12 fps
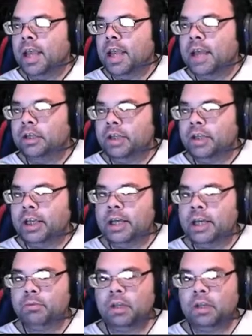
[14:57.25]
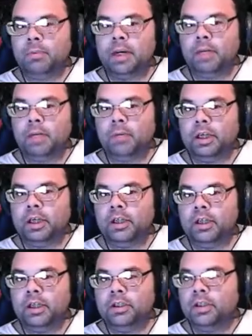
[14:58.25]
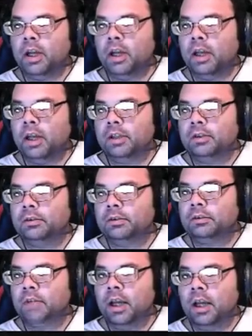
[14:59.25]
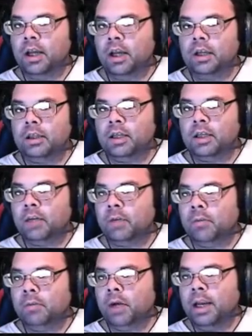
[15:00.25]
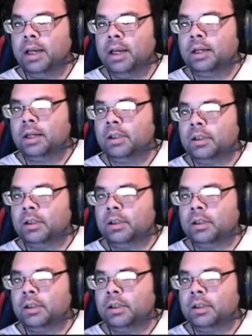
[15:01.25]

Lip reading: And you see it comes up here, but it does not come up right here.